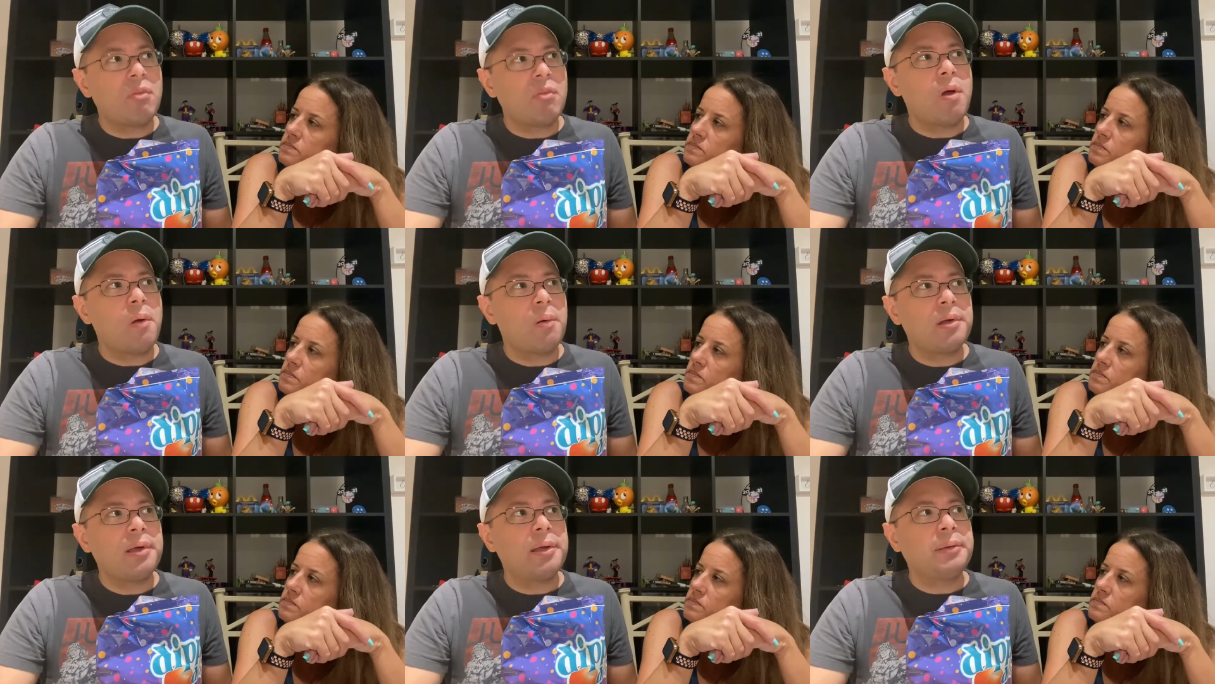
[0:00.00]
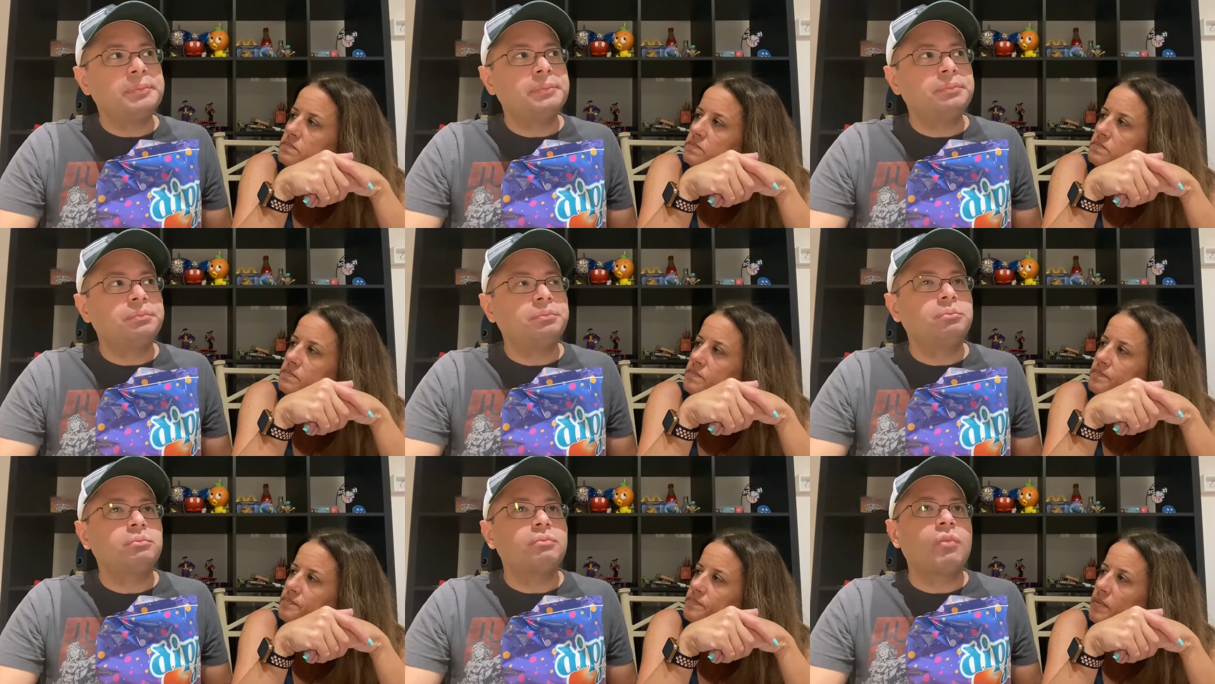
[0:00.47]
Speaker 1: Okay.
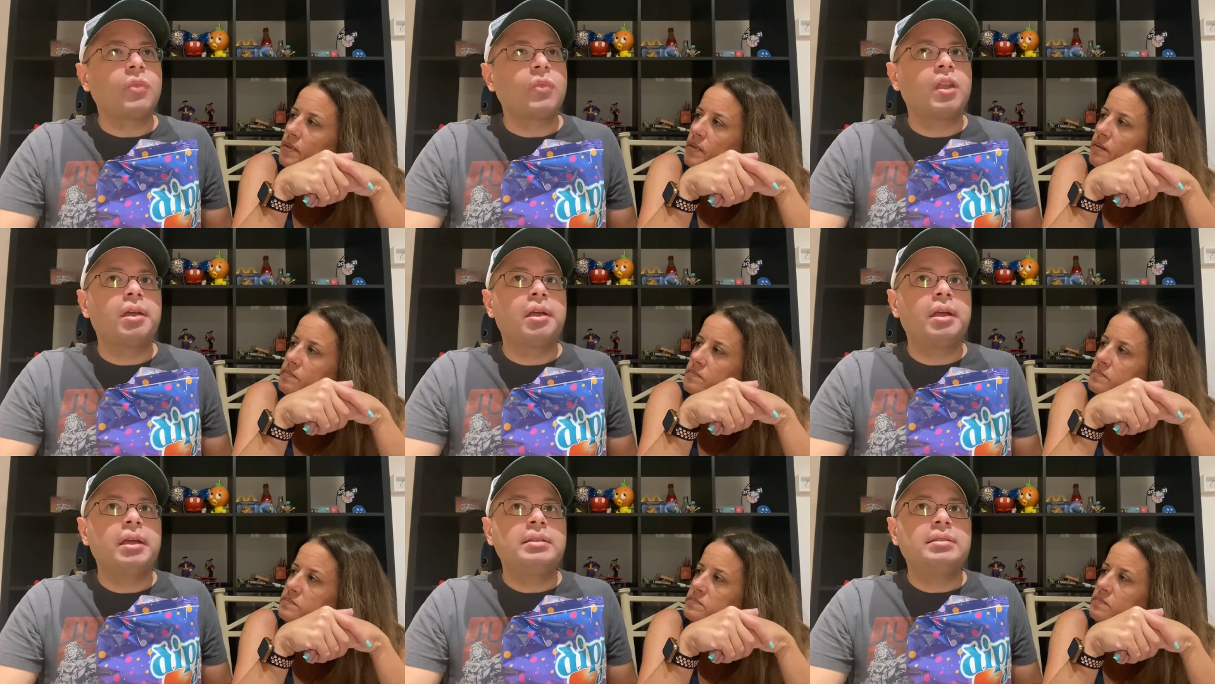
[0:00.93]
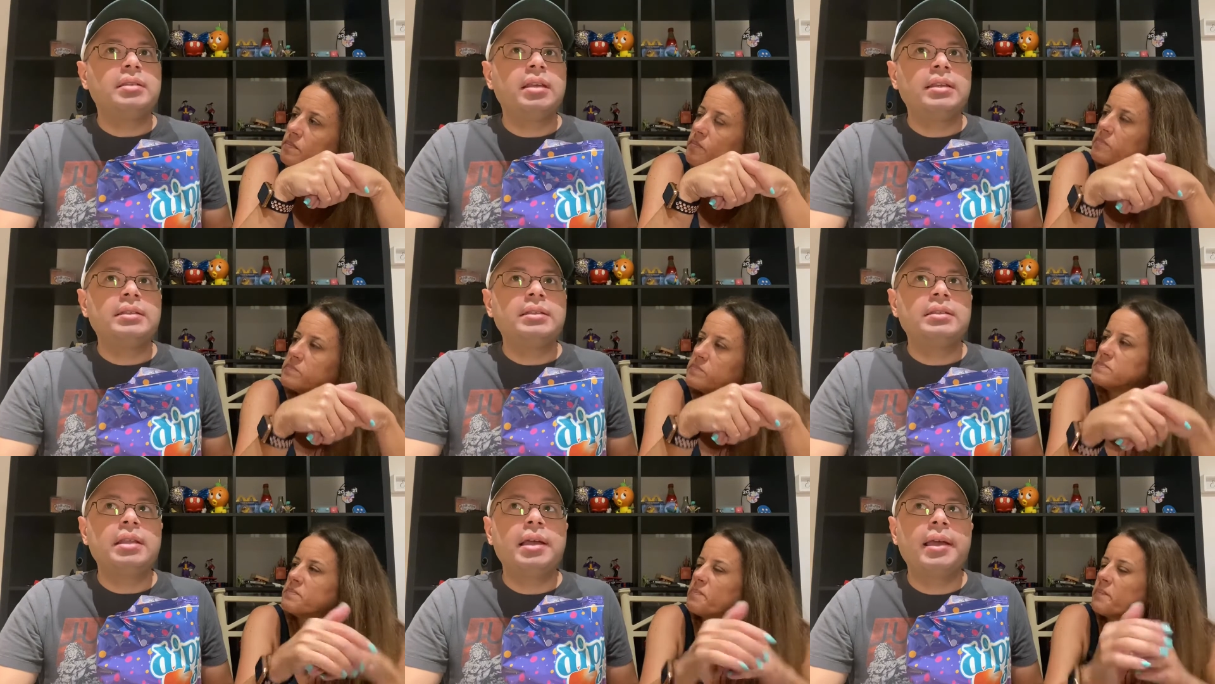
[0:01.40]
It
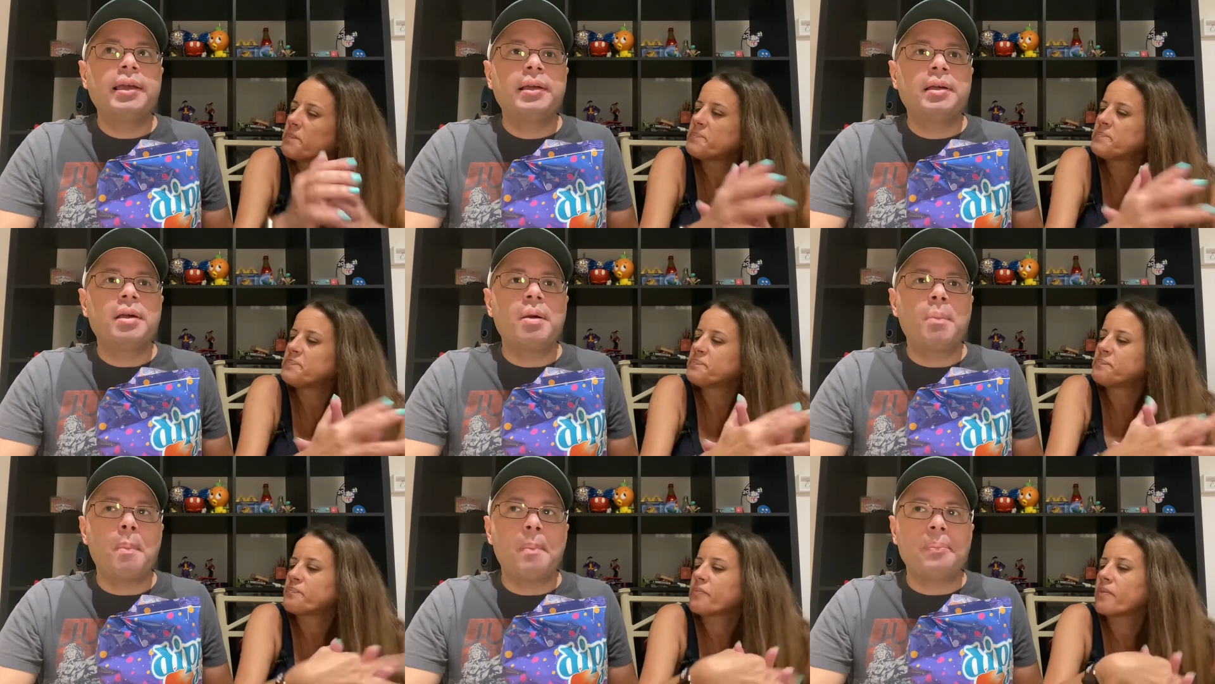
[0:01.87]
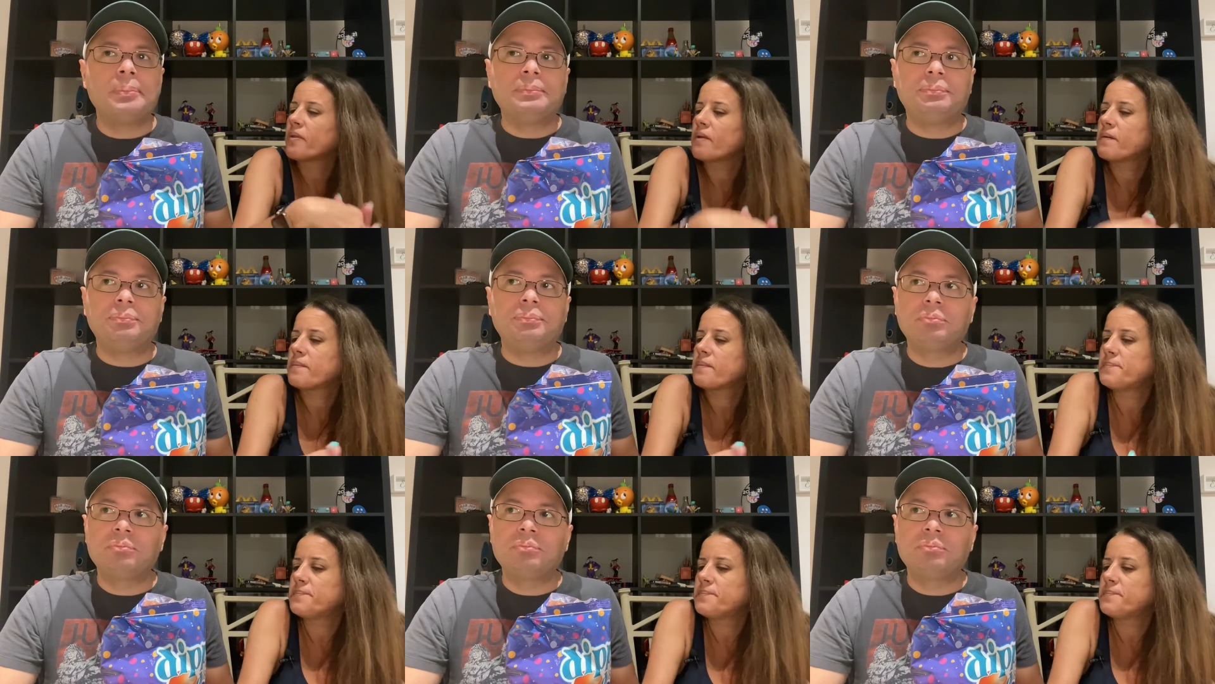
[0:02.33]
tastes like um.